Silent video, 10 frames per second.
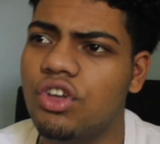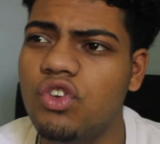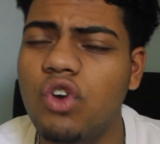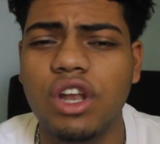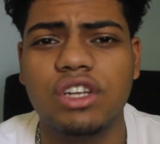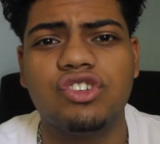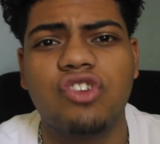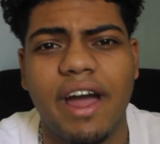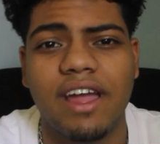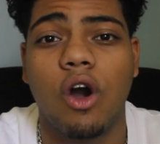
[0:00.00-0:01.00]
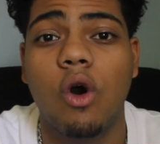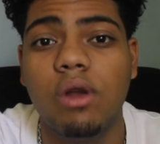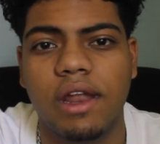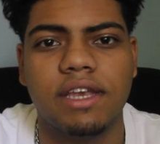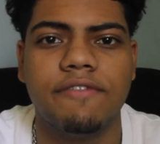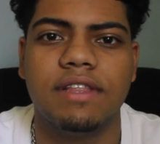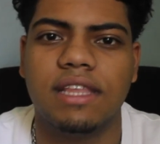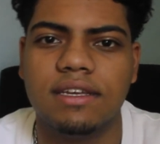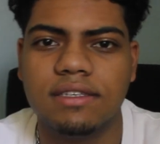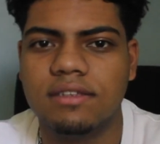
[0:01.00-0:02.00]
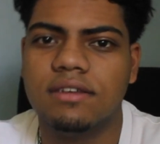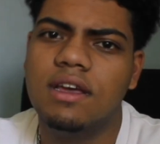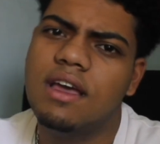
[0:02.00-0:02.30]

you gotta try a whole lot of different things.